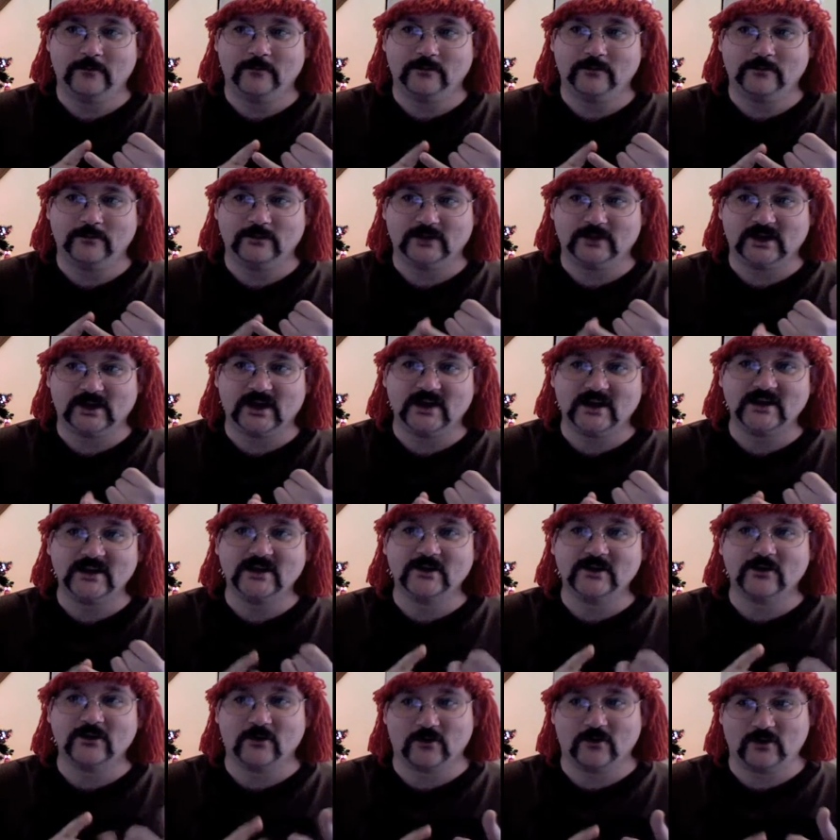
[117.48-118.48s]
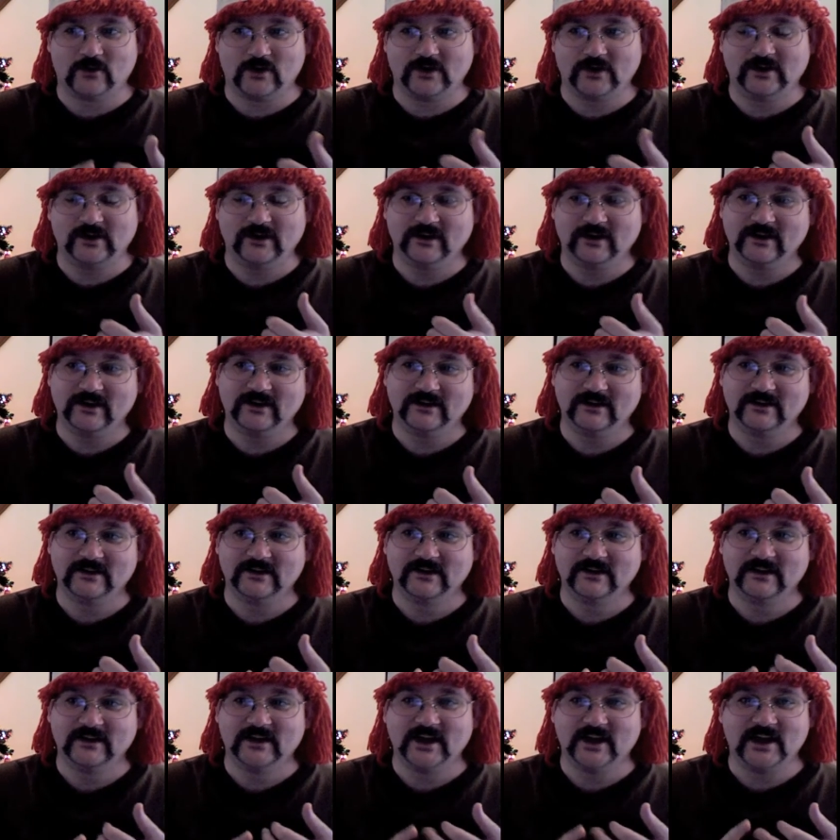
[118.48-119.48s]
blood and gore,
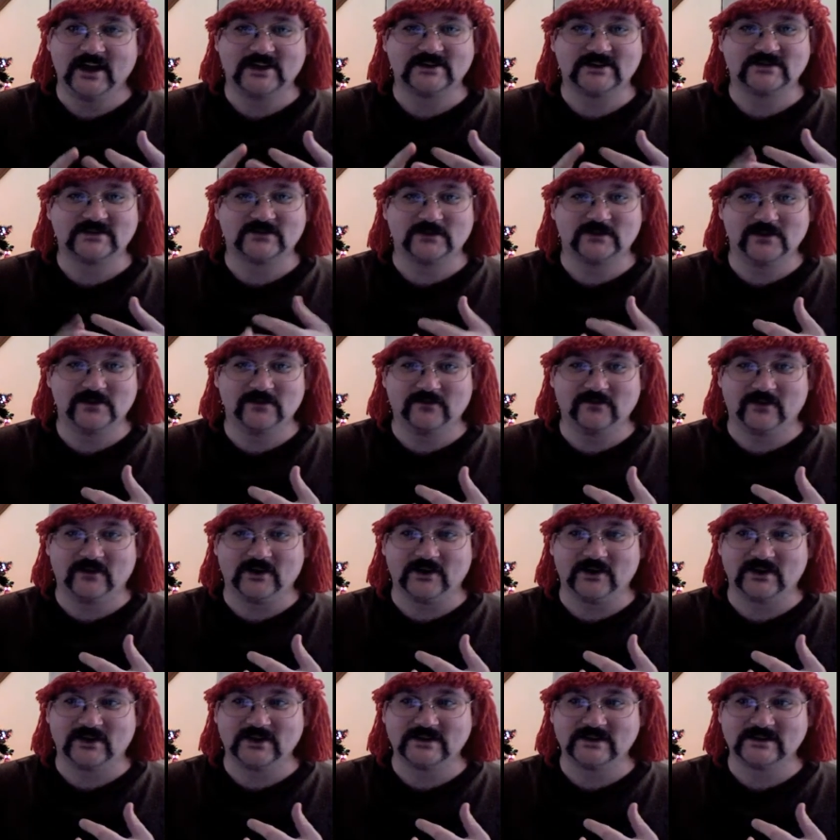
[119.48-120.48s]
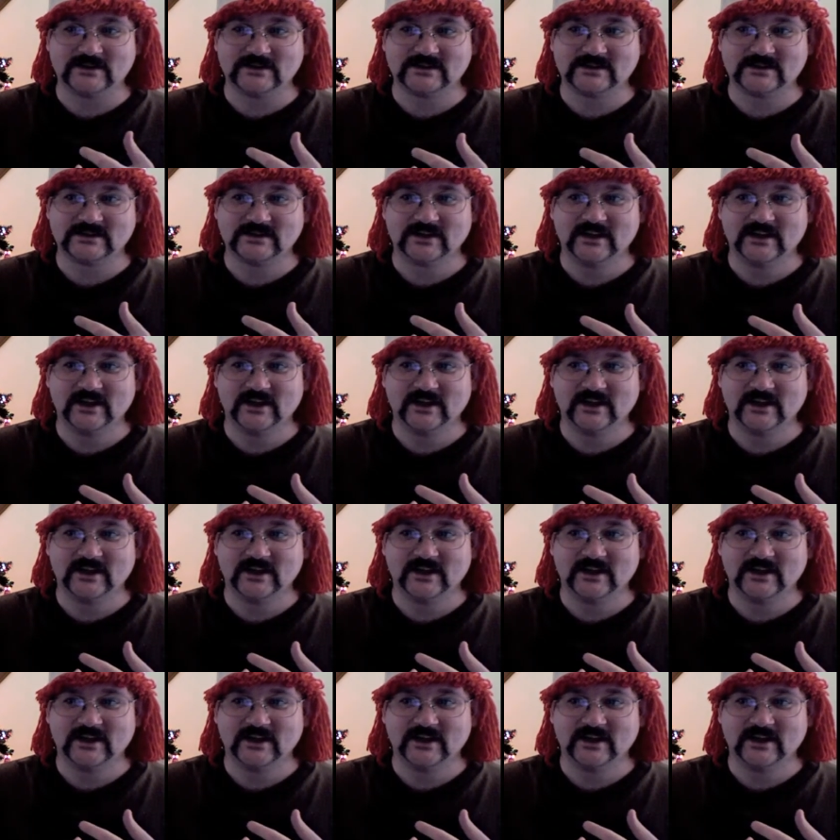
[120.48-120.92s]
extreme violence,